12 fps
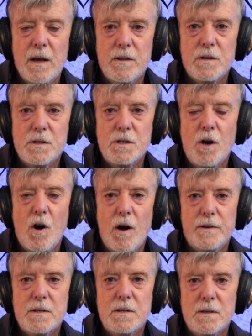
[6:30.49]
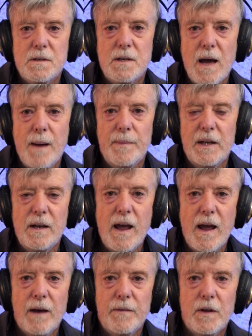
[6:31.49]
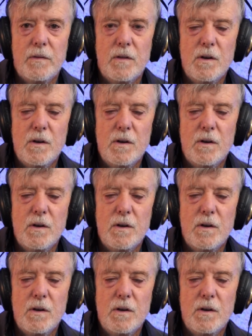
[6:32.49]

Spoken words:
the science is coming down that